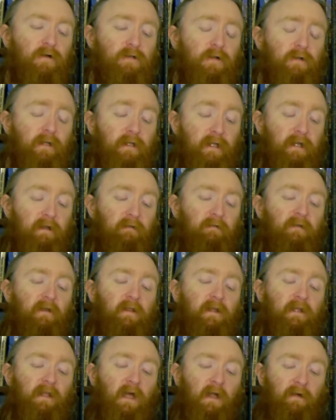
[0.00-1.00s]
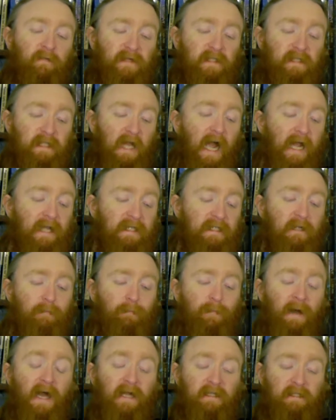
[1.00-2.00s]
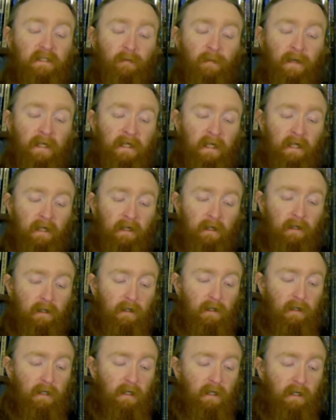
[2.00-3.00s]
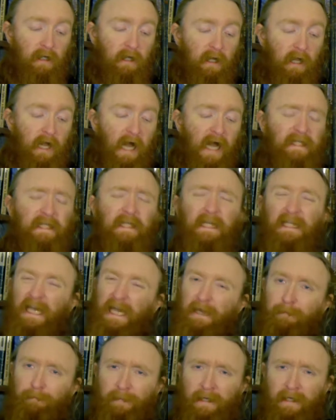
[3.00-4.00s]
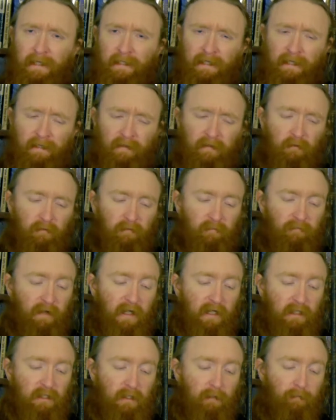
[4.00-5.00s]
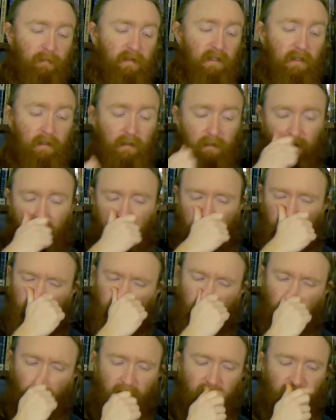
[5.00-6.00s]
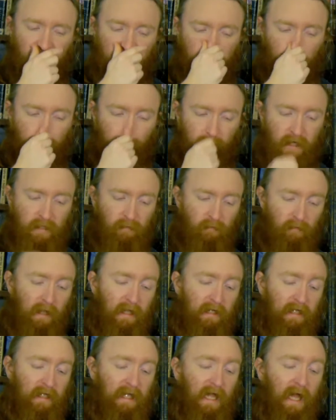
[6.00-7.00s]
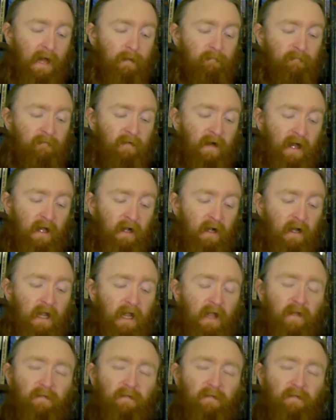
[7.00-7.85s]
Suddenly, feeling nervous, I sat back to the window. I didn't like being near the reflection, but the little wafers of bread were like a campfire